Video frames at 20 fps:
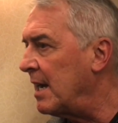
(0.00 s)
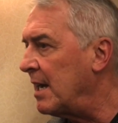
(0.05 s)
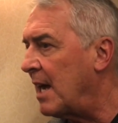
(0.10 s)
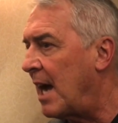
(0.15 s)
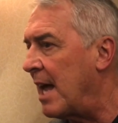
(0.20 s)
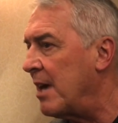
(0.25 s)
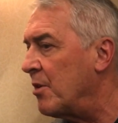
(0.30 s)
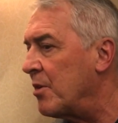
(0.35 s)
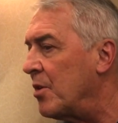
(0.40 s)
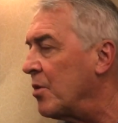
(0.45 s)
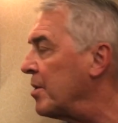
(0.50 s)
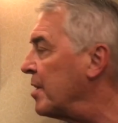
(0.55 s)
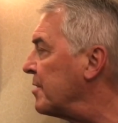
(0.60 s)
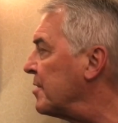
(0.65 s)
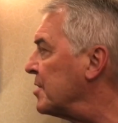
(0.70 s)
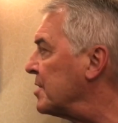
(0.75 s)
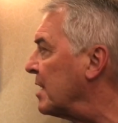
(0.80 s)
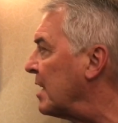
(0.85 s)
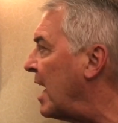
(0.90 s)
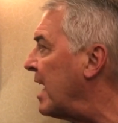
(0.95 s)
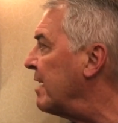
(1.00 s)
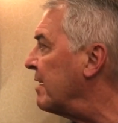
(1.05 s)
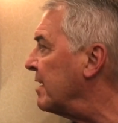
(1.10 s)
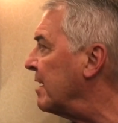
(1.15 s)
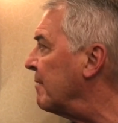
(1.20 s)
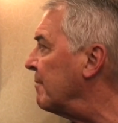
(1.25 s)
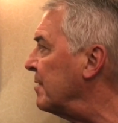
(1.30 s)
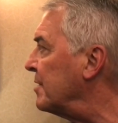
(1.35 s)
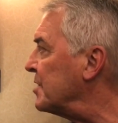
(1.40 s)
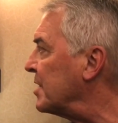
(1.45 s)
I don't know that there's a lot of
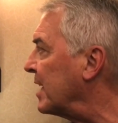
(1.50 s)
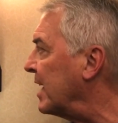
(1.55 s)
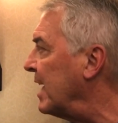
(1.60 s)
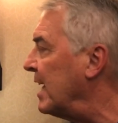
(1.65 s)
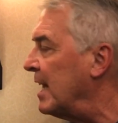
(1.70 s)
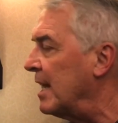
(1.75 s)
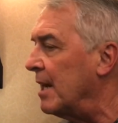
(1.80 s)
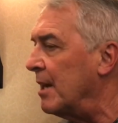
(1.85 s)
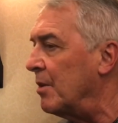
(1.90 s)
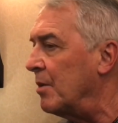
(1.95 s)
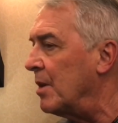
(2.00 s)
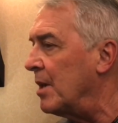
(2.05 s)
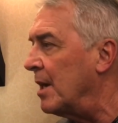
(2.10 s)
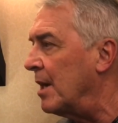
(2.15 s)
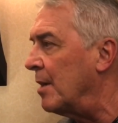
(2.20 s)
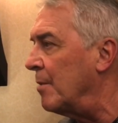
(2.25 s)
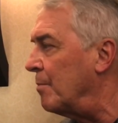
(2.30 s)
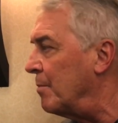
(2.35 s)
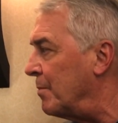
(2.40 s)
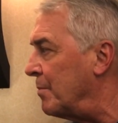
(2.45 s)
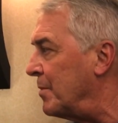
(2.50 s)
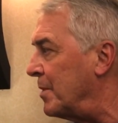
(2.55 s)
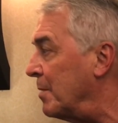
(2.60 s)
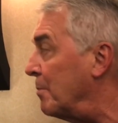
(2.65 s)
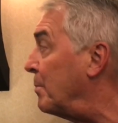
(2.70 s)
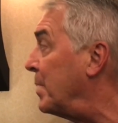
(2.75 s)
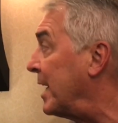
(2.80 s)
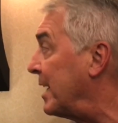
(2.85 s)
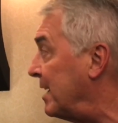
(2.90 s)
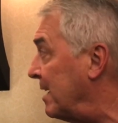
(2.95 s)
difference. Again,
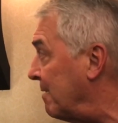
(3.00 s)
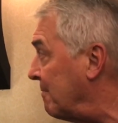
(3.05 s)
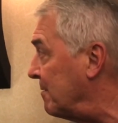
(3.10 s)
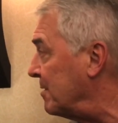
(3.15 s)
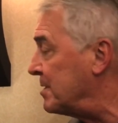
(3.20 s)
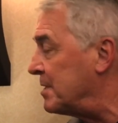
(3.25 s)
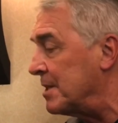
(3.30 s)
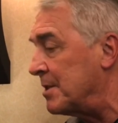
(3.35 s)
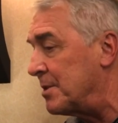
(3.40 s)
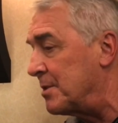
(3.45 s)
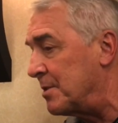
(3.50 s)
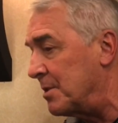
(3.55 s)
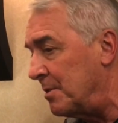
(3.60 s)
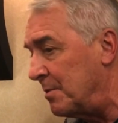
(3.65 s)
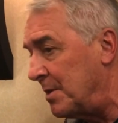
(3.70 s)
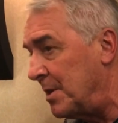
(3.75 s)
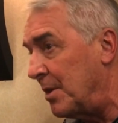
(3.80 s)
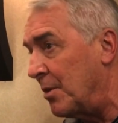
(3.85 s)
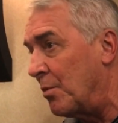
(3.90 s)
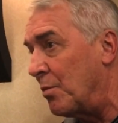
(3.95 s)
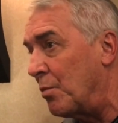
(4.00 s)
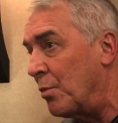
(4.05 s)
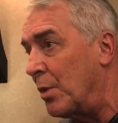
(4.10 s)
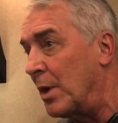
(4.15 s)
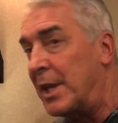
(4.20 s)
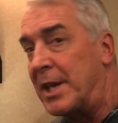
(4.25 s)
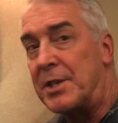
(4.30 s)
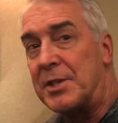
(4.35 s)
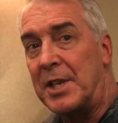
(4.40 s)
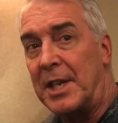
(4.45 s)
the big difference is, you know,
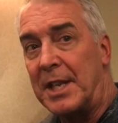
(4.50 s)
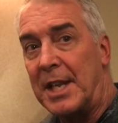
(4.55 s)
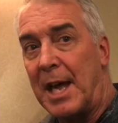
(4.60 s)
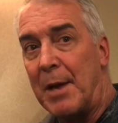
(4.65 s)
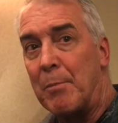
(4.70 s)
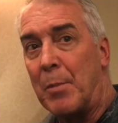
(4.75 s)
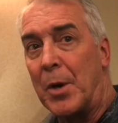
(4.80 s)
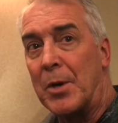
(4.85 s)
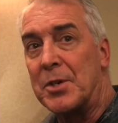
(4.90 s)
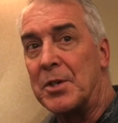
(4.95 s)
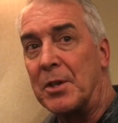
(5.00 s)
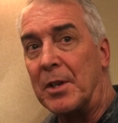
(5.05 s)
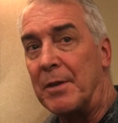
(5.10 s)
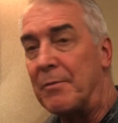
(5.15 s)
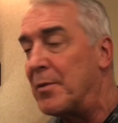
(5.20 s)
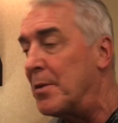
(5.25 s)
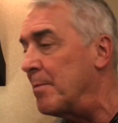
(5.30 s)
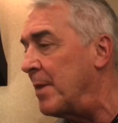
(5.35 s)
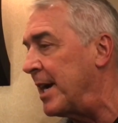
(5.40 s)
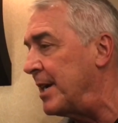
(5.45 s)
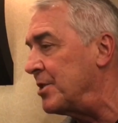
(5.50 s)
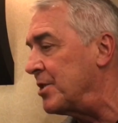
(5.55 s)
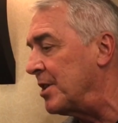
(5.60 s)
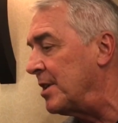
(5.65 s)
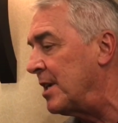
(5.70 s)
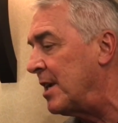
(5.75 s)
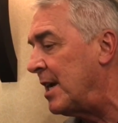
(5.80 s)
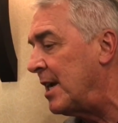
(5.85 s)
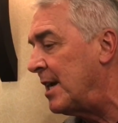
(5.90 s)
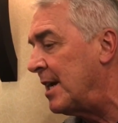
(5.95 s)
releasing that personal
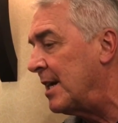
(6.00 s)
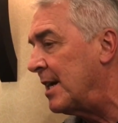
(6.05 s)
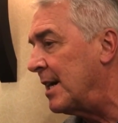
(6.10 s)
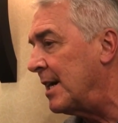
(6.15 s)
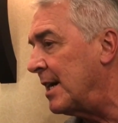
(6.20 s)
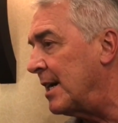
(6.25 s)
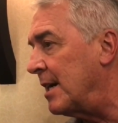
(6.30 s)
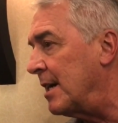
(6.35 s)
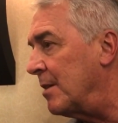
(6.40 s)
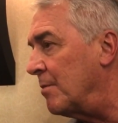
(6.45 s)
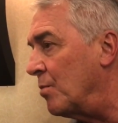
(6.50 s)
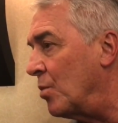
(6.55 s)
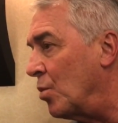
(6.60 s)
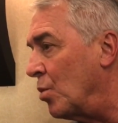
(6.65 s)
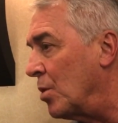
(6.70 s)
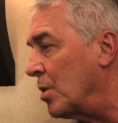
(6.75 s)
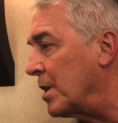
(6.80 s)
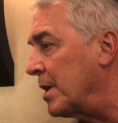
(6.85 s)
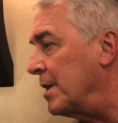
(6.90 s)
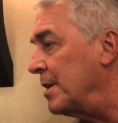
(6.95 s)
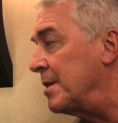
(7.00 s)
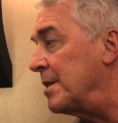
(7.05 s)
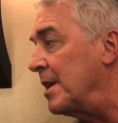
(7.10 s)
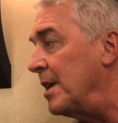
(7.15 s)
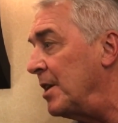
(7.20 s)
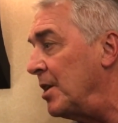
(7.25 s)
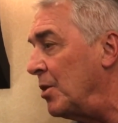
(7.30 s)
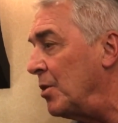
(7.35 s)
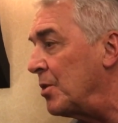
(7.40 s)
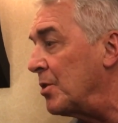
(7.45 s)
information. We'll
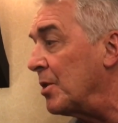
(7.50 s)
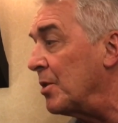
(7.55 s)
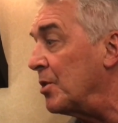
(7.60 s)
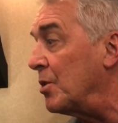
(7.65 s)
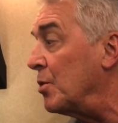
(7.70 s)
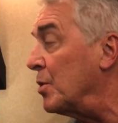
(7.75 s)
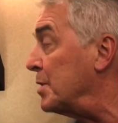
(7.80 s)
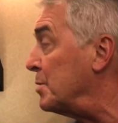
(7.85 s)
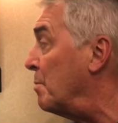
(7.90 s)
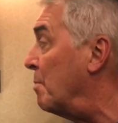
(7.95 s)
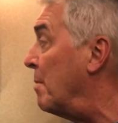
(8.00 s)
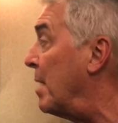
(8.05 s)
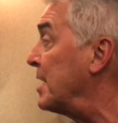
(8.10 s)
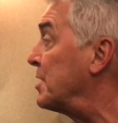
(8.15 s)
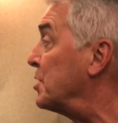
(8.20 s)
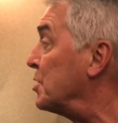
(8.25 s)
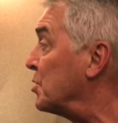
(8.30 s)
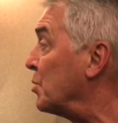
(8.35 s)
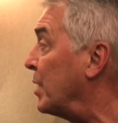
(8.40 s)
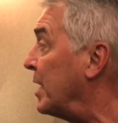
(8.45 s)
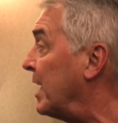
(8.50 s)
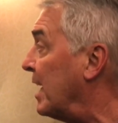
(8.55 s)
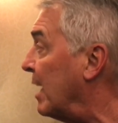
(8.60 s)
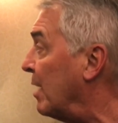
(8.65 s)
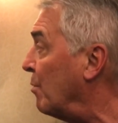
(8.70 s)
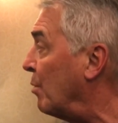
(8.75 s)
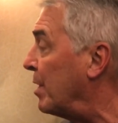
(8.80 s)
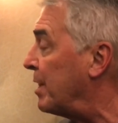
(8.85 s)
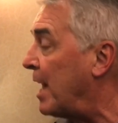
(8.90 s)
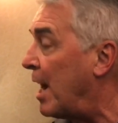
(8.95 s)
continue to do as much as we
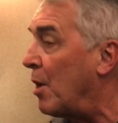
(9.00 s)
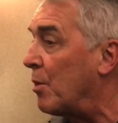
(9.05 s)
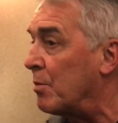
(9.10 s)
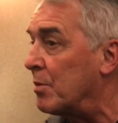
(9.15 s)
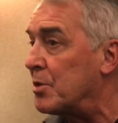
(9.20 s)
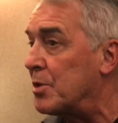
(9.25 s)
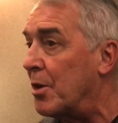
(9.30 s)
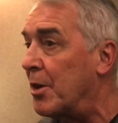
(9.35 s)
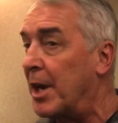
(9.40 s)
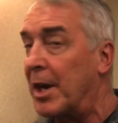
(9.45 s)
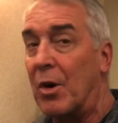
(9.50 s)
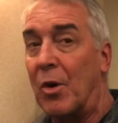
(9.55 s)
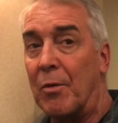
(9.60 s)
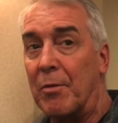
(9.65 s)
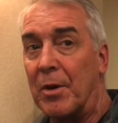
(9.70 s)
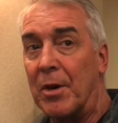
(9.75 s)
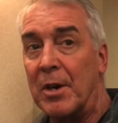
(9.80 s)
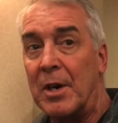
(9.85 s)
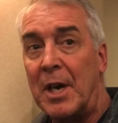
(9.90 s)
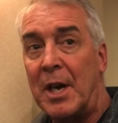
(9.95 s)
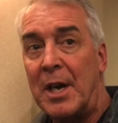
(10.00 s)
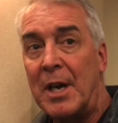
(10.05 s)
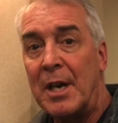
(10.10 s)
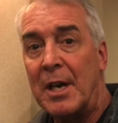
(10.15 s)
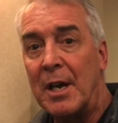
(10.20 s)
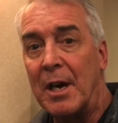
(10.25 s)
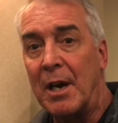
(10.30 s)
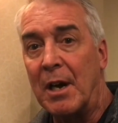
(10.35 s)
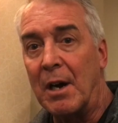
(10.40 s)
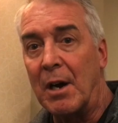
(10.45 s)
can without turning over
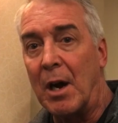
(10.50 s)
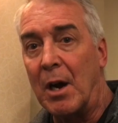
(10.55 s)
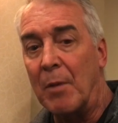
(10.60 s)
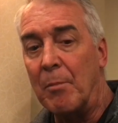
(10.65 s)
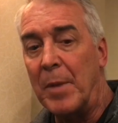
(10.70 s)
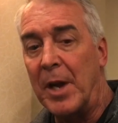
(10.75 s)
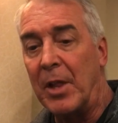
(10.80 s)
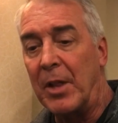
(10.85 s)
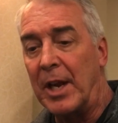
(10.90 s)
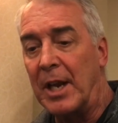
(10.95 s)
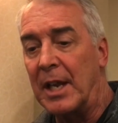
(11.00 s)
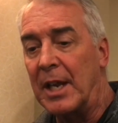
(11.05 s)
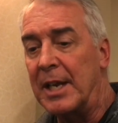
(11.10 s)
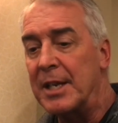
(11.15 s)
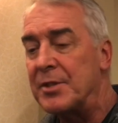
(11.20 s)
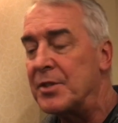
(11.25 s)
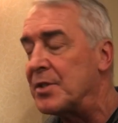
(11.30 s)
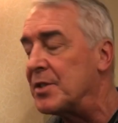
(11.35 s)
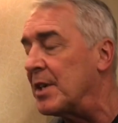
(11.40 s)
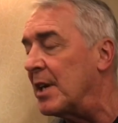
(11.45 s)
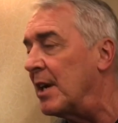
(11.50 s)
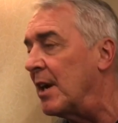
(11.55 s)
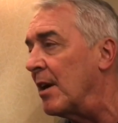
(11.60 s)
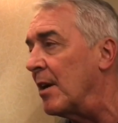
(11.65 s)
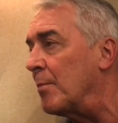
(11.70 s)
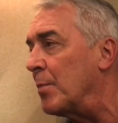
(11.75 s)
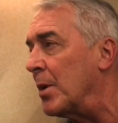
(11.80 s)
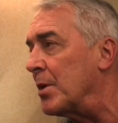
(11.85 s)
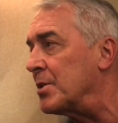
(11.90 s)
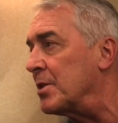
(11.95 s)
our mailing lists and
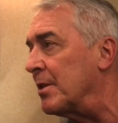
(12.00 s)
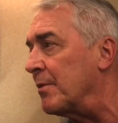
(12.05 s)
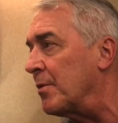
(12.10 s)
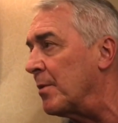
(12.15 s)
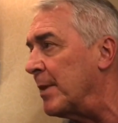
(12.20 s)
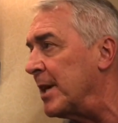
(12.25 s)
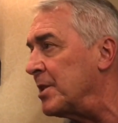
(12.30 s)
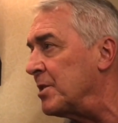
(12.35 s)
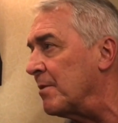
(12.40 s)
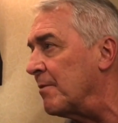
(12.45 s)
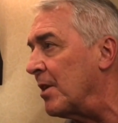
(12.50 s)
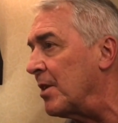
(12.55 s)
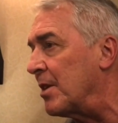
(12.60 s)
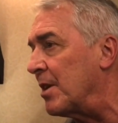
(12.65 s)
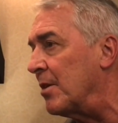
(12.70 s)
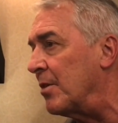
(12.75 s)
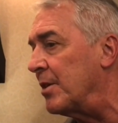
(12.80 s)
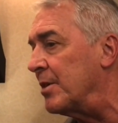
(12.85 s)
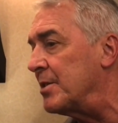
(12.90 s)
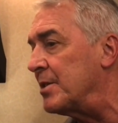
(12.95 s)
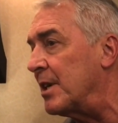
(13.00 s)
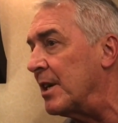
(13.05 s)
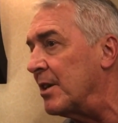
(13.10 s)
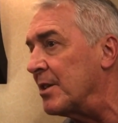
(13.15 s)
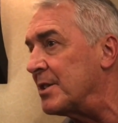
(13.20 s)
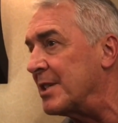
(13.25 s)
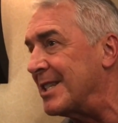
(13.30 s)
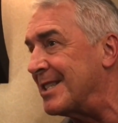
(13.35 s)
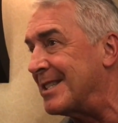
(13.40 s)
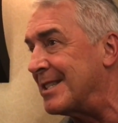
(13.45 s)
our personal information of our donors and
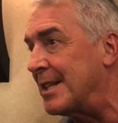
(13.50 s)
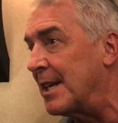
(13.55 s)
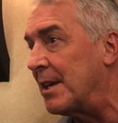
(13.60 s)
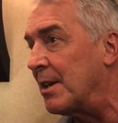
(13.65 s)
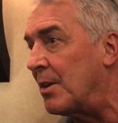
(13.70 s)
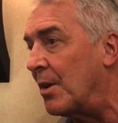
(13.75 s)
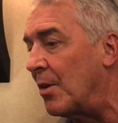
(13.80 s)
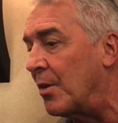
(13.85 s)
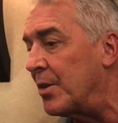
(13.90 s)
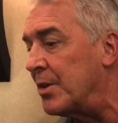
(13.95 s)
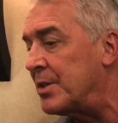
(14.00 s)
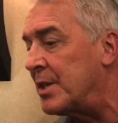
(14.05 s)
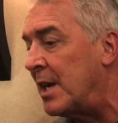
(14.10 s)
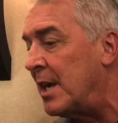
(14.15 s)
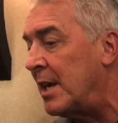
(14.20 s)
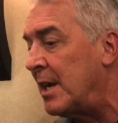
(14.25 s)
our season ticket holders.